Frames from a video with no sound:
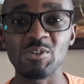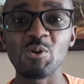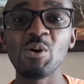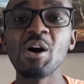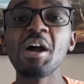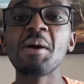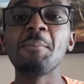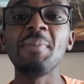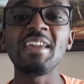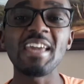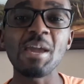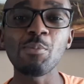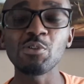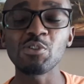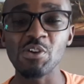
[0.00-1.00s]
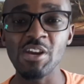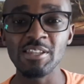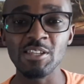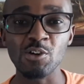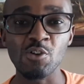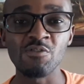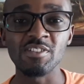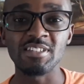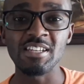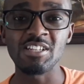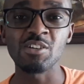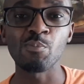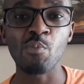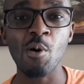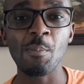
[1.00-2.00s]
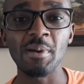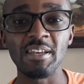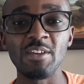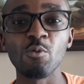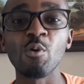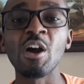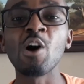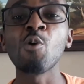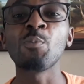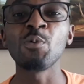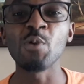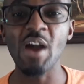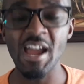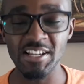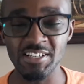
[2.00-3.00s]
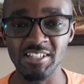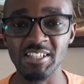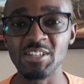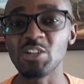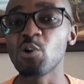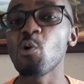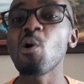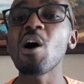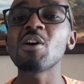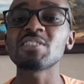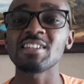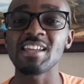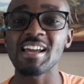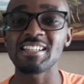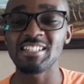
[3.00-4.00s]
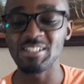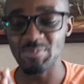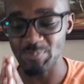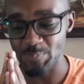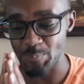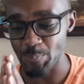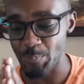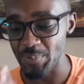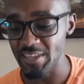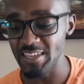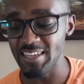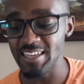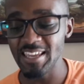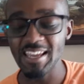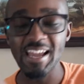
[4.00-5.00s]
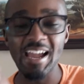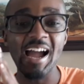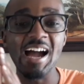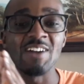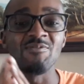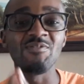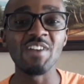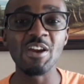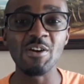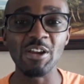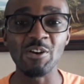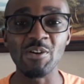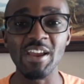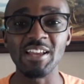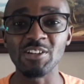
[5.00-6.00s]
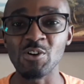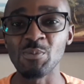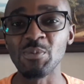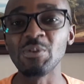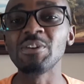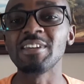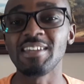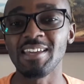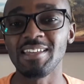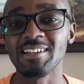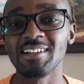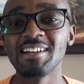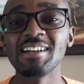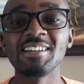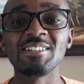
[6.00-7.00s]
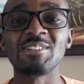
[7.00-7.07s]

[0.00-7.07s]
So being able to end the conversation properly will help you actually go out and actually be a very great communicator.